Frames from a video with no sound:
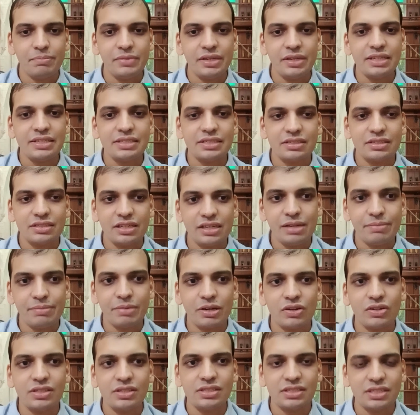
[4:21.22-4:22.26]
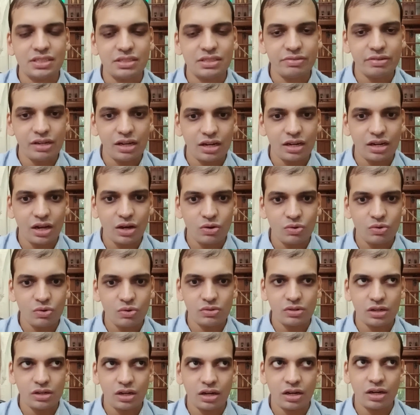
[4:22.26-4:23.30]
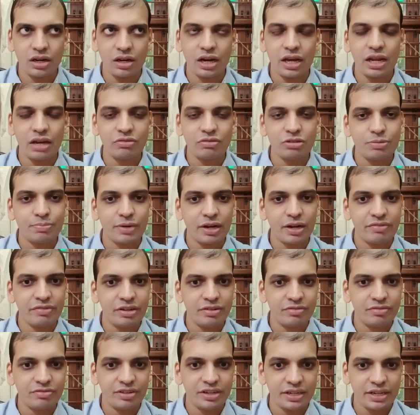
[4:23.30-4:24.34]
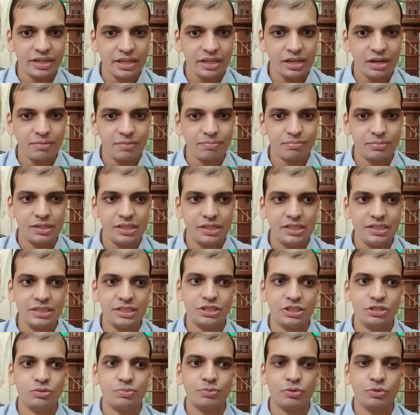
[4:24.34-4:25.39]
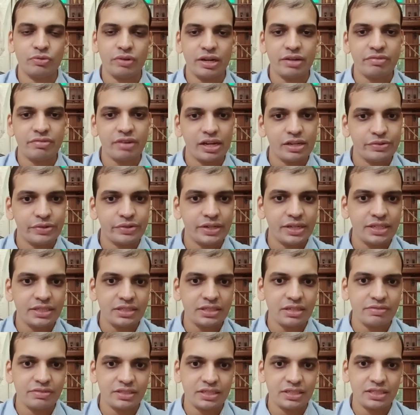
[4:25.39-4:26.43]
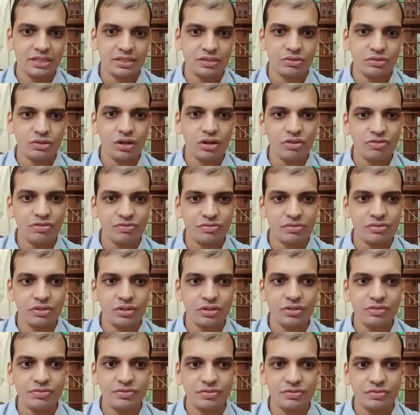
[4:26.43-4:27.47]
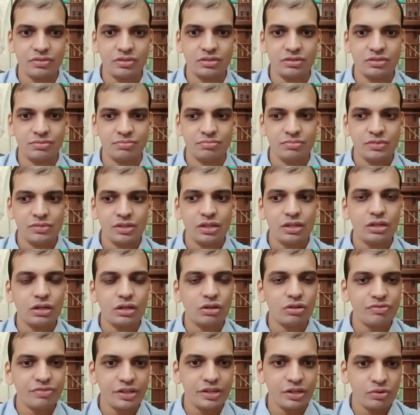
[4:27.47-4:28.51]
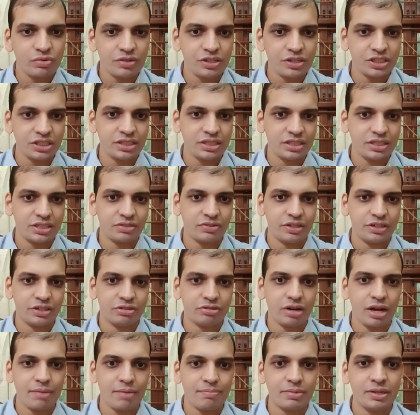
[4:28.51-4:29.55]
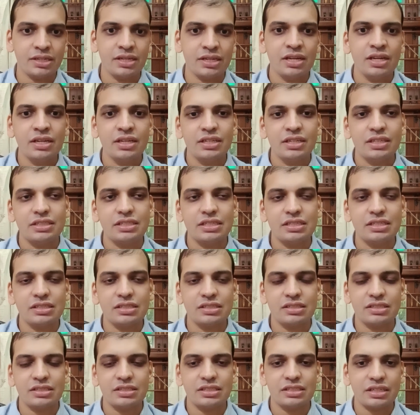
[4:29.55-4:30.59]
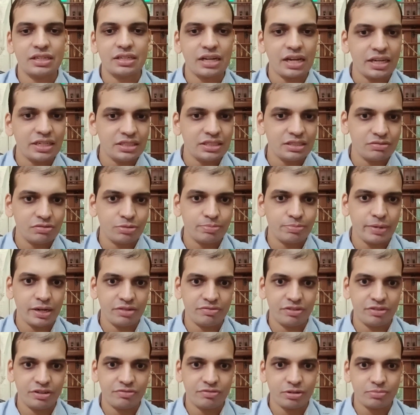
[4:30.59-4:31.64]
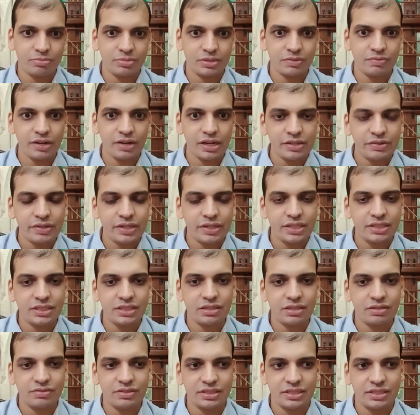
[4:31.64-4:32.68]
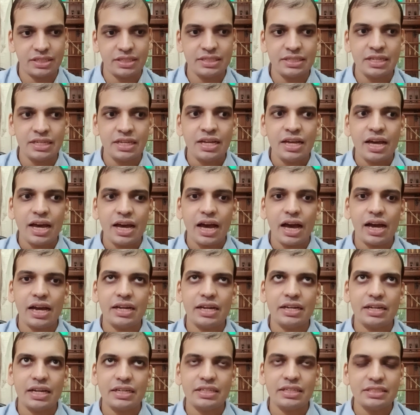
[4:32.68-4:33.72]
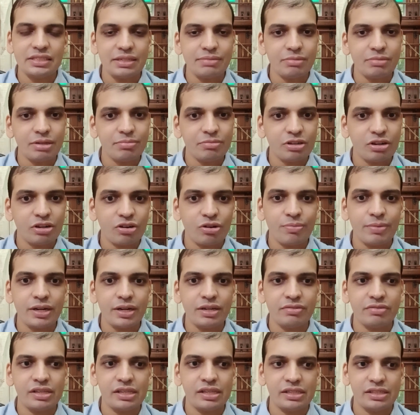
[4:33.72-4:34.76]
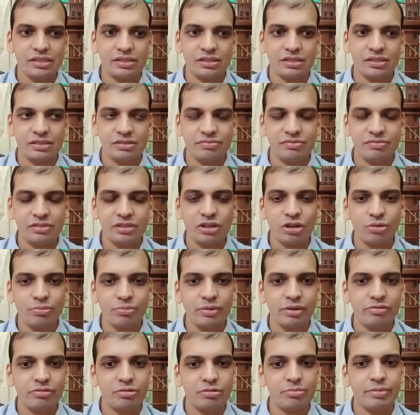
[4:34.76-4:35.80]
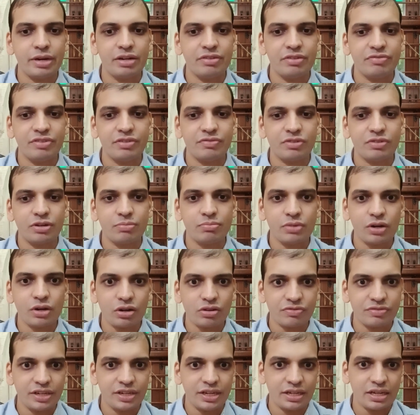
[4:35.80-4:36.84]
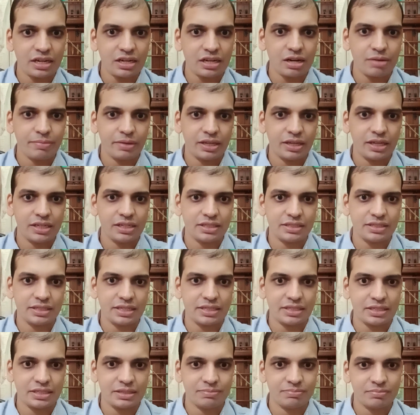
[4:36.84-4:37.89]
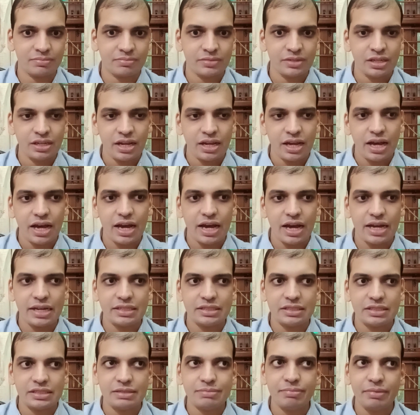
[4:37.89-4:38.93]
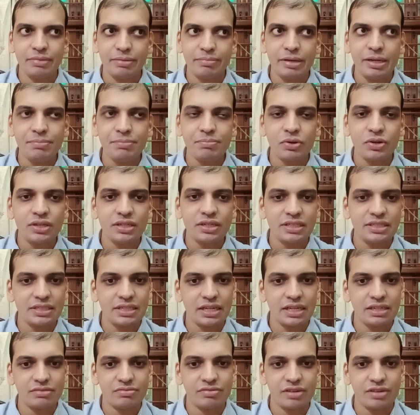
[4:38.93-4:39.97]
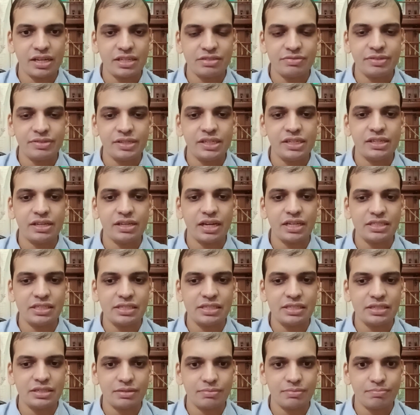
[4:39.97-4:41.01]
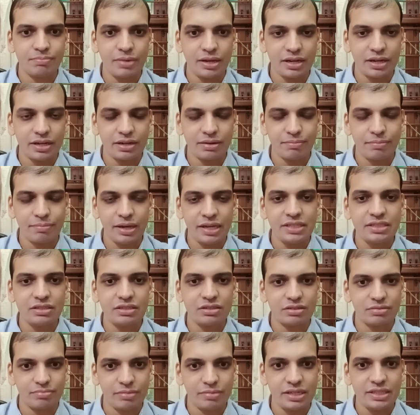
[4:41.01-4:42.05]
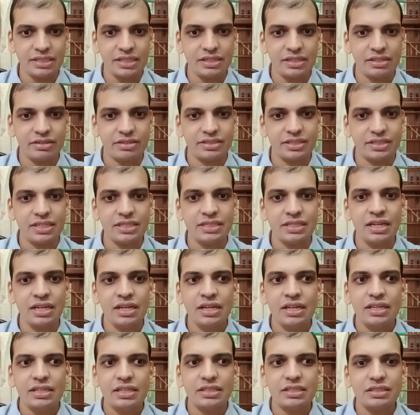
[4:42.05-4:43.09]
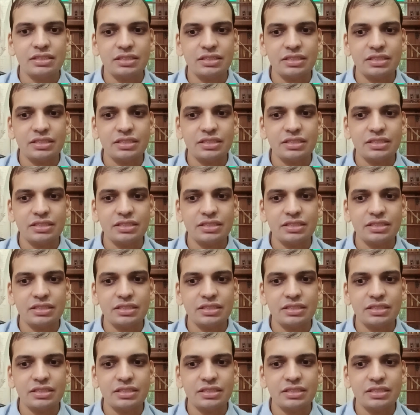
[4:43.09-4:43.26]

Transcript: Um, yes, certainly, because this will allow uh, allow the private fintech companies to provide value-added services. So a lot of lot of uh, lot of innovation is going to happen. The the clients would benefit from the value-added services, and at the same time, government will uh, government will benefit from a lot of data coming in the system. And the main point is that as we as the base base increases,